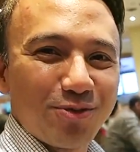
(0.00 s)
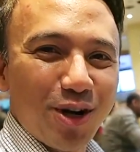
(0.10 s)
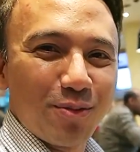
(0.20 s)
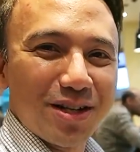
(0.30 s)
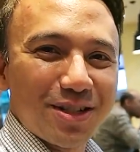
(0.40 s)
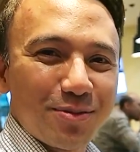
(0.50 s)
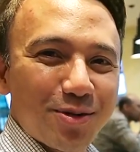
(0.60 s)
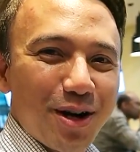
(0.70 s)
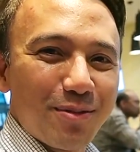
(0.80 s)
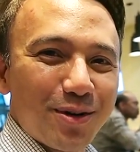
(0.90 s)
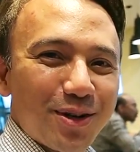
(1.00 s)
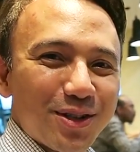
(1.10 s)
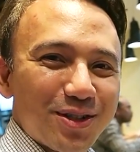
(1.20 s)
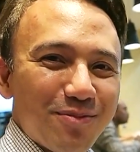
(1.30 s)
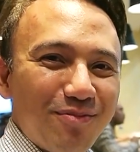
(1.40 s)
one of my subscribers,
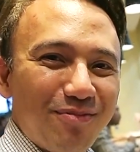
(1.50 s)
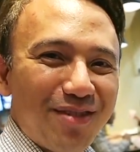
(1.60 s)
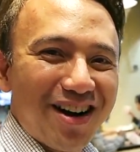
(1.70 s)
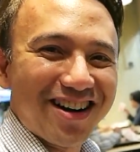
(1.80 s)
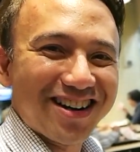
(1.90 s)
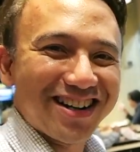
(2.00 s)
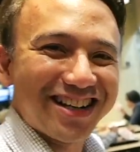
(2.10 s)
Mark.